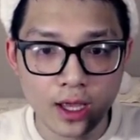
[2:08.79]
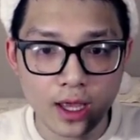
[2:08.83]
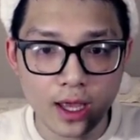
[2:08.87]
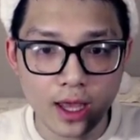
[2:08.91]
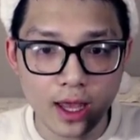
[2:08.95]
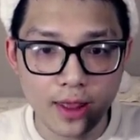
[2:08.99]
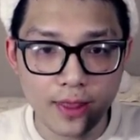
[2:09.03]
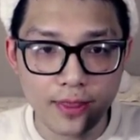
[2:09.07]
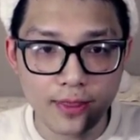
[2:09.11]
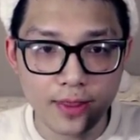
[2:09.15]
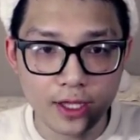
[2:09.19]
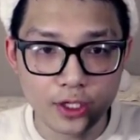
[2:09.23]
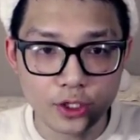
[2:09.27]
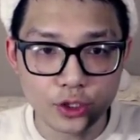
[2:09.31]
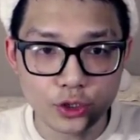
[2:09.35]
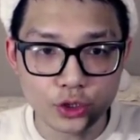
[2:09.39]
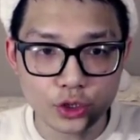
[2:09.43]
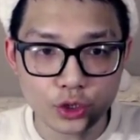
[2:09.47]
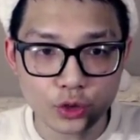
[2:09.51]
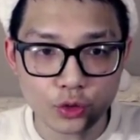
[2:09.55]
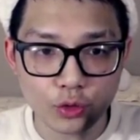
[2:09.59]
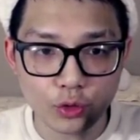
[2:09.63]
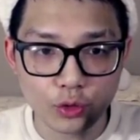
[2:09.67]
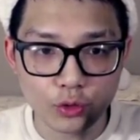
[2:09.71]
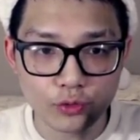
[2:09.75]
And then you
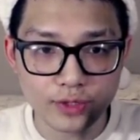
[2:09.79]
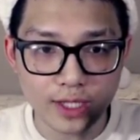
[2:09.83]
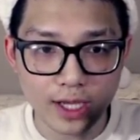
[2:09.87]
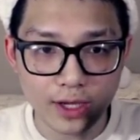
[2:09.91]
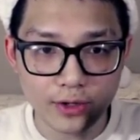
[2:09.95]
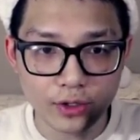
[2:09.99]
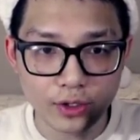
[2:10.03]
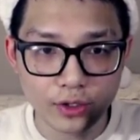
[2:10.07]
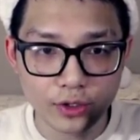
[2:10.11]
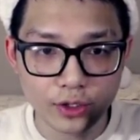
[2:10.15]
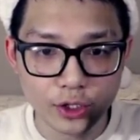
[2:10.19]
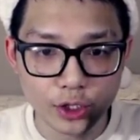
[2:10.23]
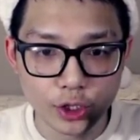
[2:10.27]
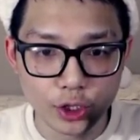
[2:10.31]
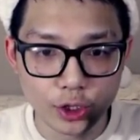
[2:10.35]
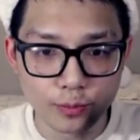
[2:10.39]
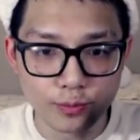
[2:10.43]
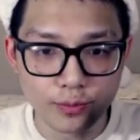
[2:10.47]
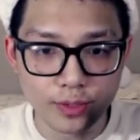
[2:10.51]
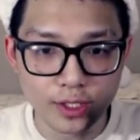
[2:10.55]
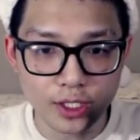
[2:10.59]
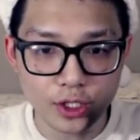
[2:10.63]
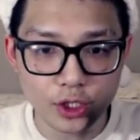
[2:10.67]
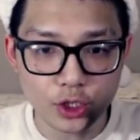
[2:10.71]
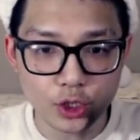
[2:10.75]
scroll down a little
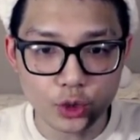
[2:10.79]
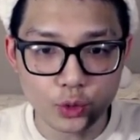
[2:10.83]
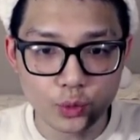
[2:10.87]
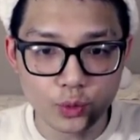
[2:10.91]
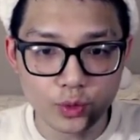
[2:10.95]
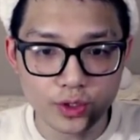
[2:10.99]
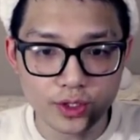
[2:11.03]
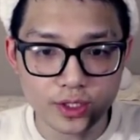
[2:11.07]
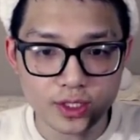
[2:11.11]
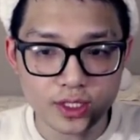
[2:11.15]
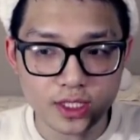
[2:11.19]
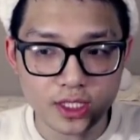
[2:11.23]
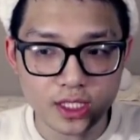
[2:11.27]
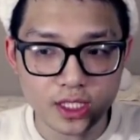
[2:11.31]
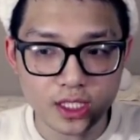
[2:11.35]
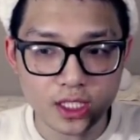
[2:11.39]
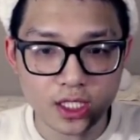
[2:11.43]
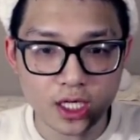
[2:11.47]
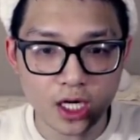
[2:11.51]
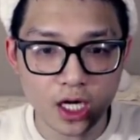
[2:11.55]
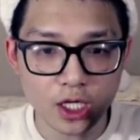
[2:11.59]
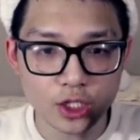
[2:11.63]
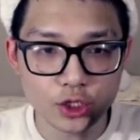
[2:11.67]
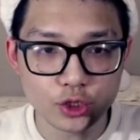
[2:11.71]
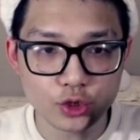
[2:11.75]
bit, you will see
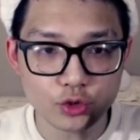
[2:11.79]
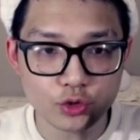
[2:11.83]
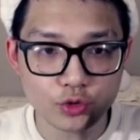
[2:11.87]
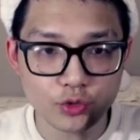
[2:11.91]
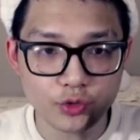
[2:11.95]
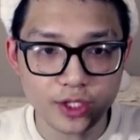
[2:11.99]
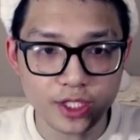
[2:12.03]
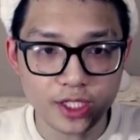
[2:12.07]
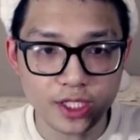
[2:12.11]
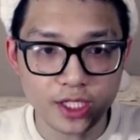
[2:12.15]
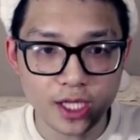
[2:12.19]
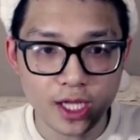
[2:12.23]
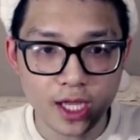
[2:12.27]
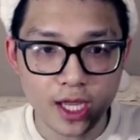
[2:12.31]
country